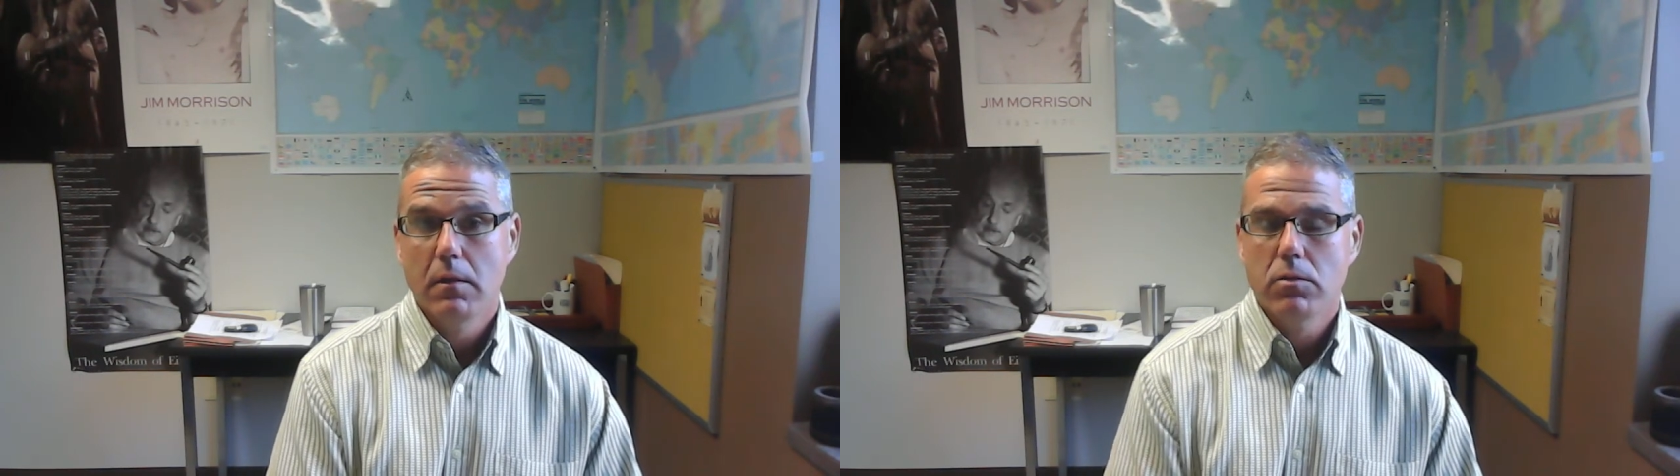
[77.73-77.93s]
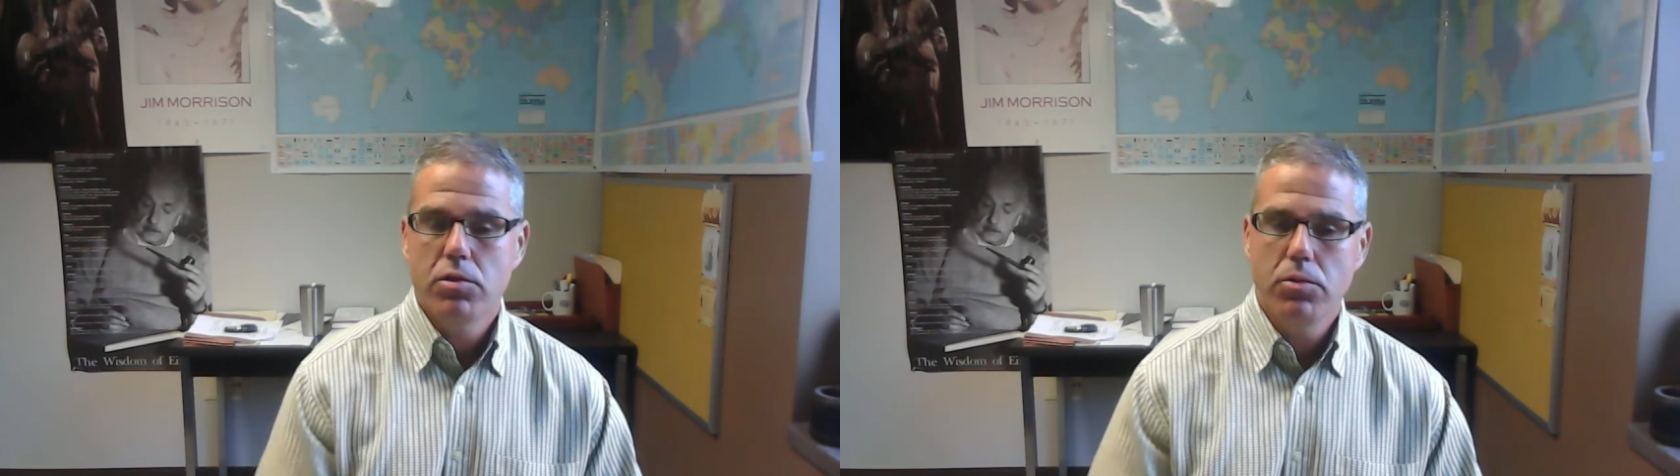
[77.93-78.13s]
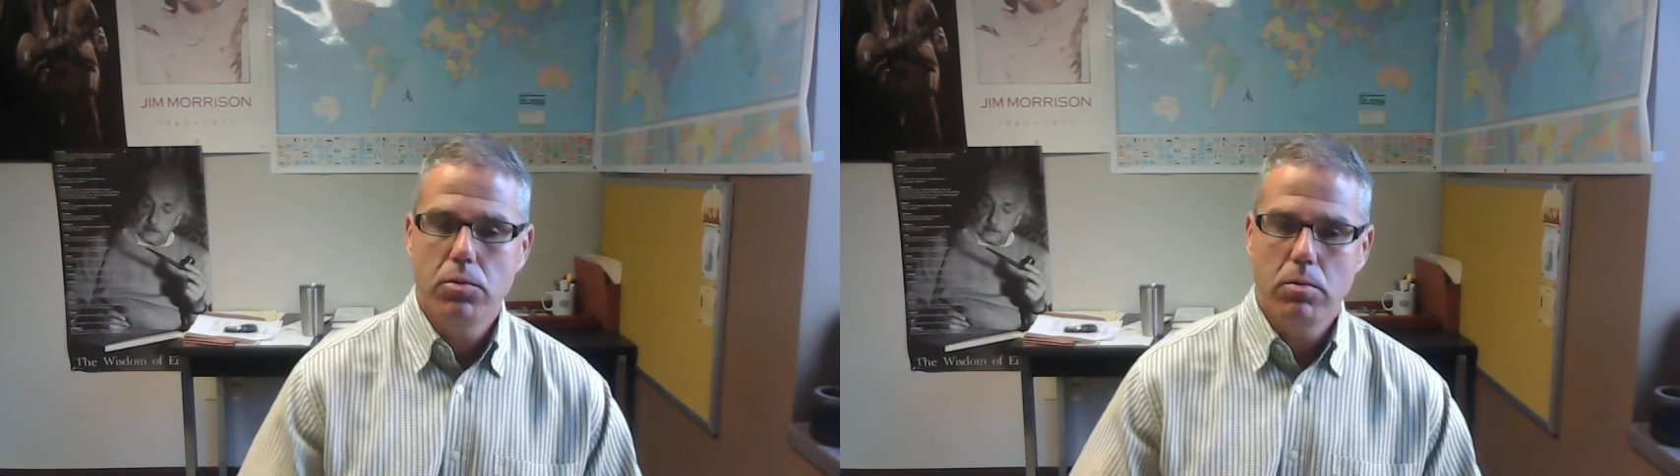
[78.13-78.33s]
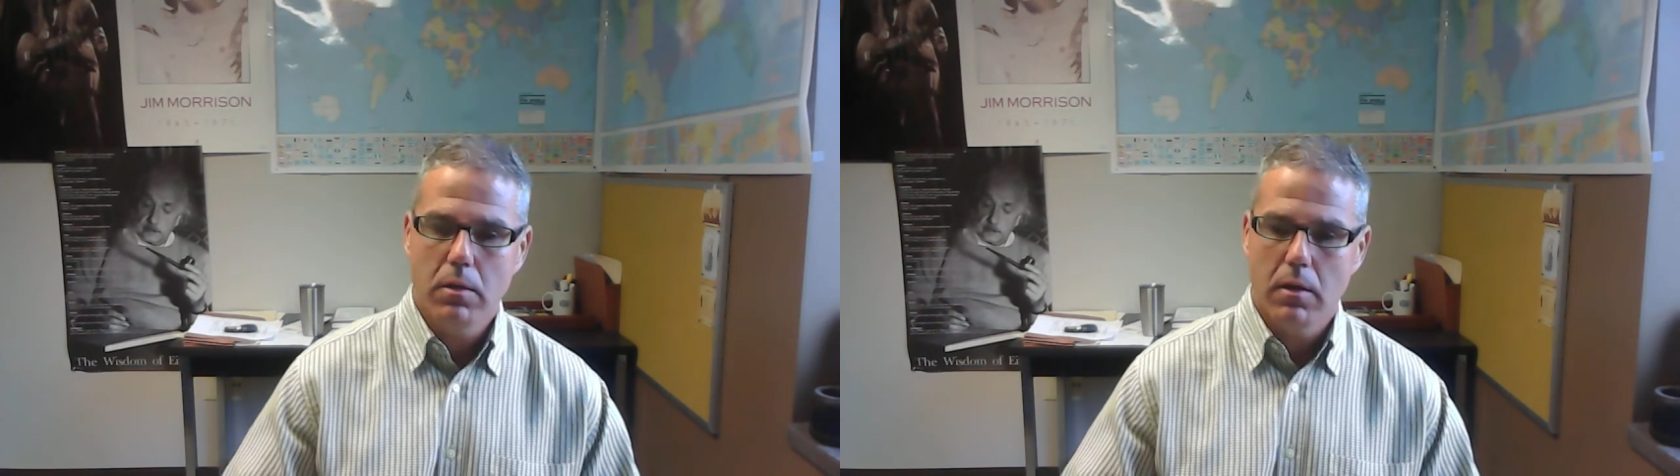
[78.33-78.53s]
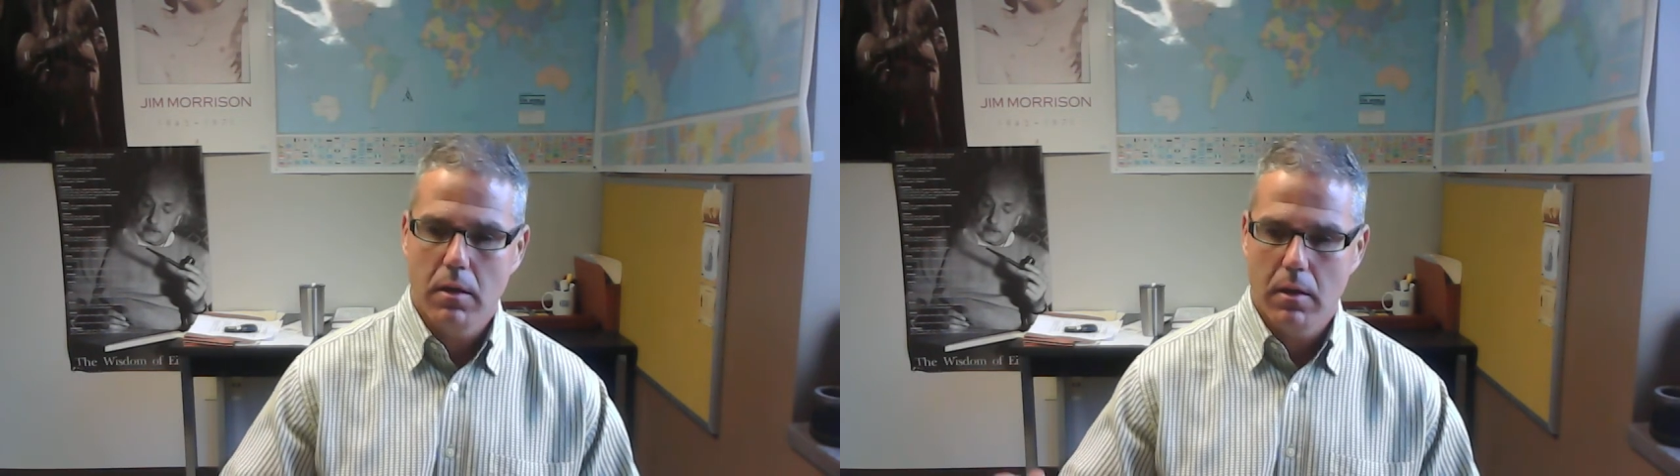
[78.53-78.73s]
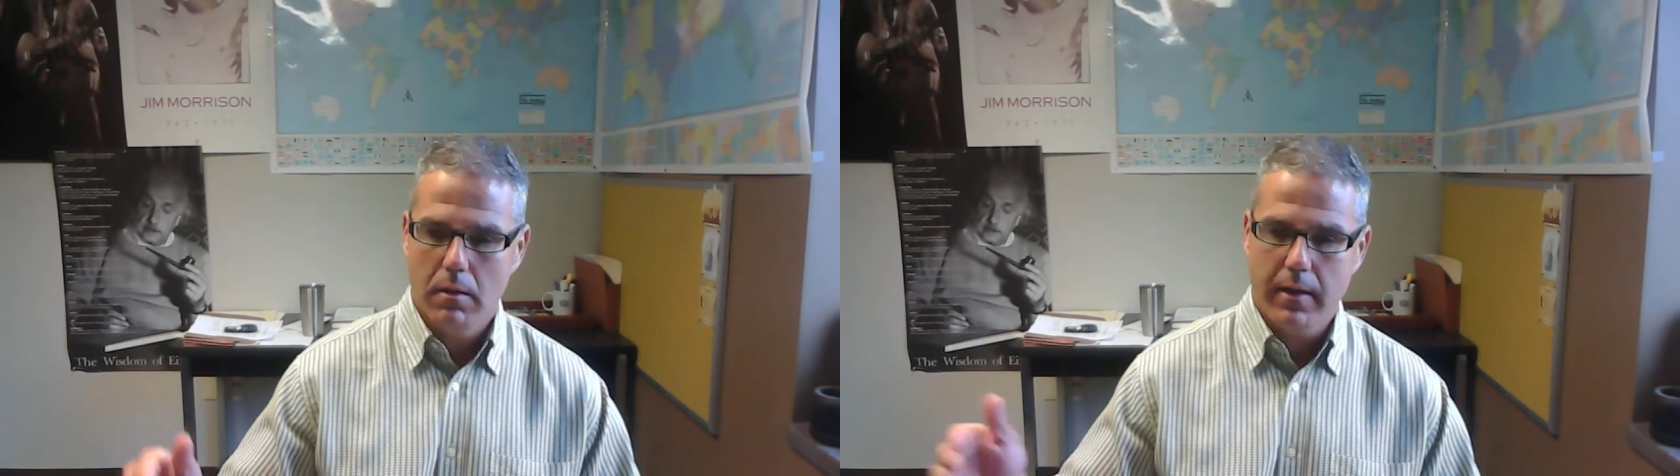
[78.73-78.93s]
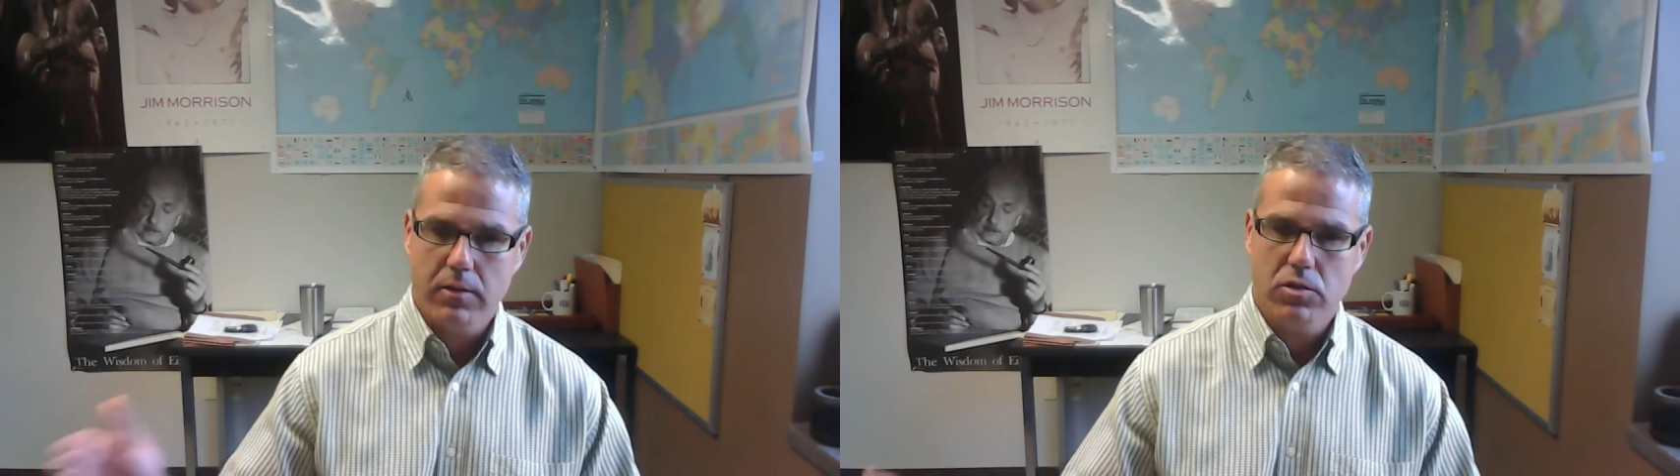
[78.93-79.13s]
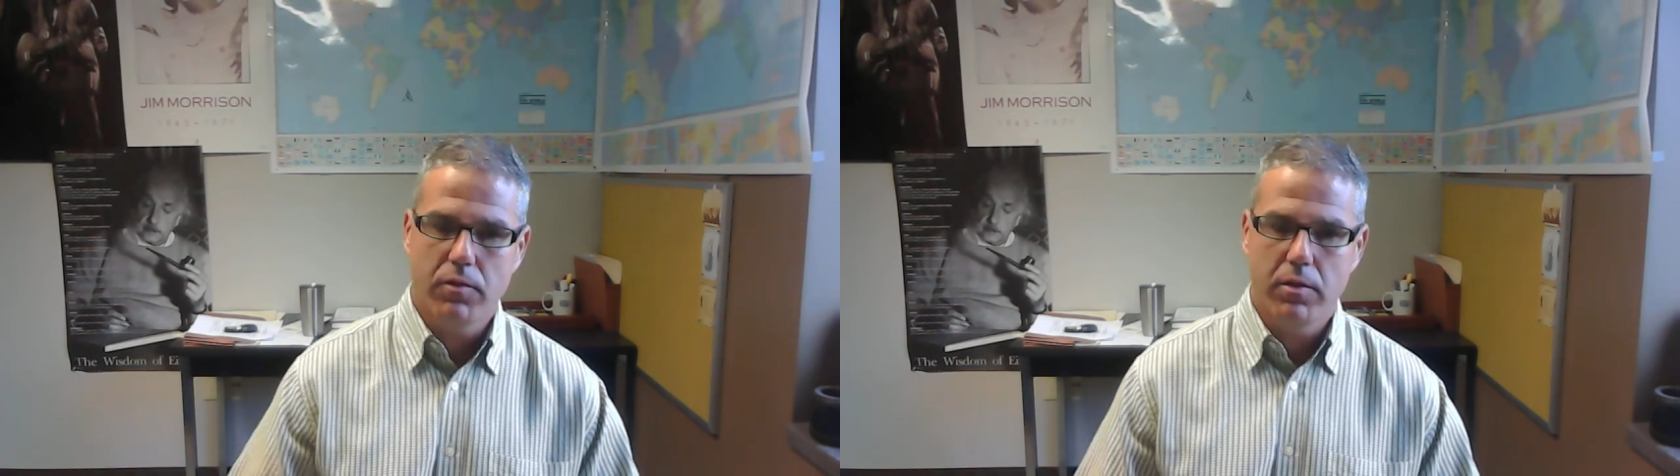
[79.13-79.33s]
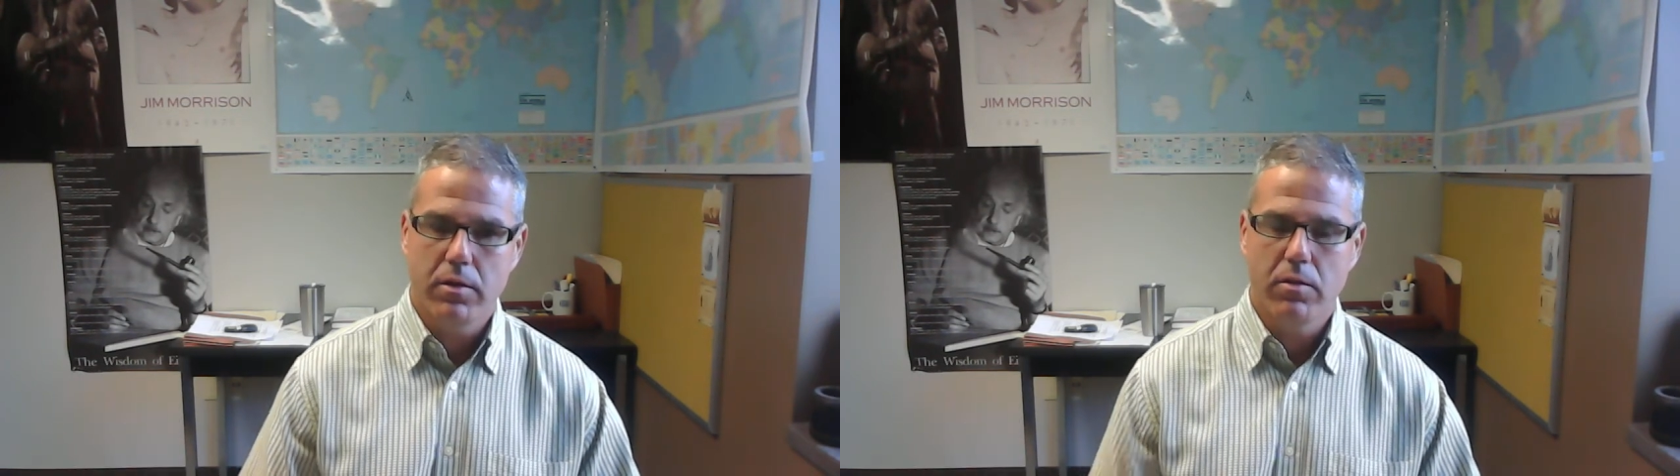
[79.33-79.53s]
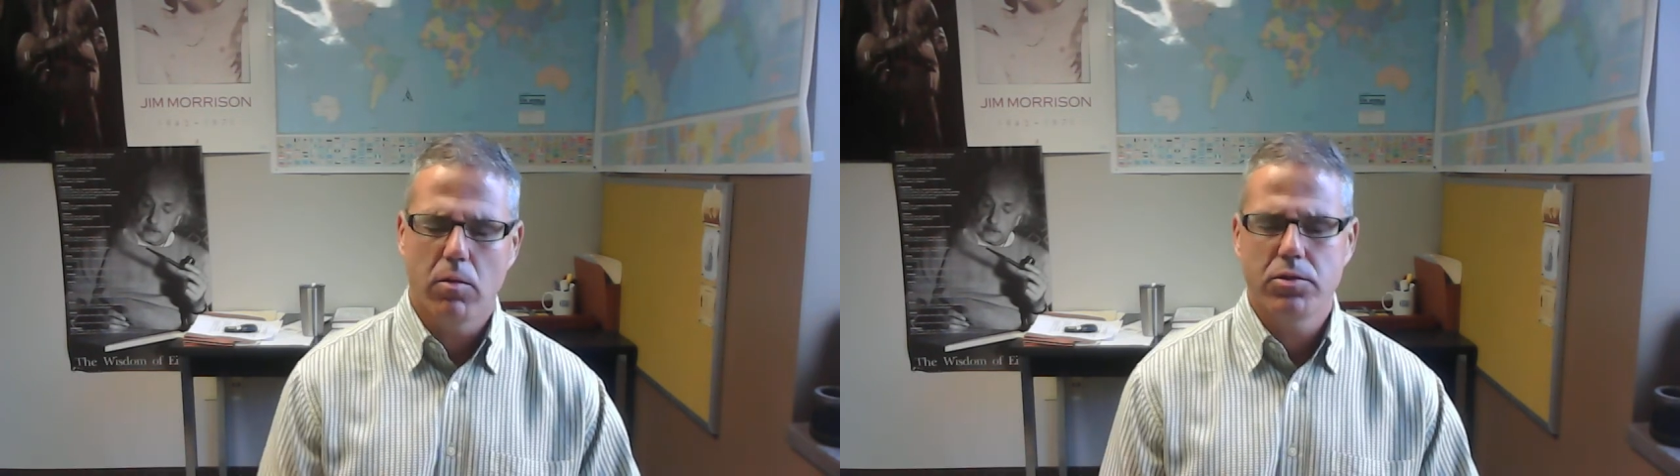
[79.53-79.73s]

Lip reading: too extroverted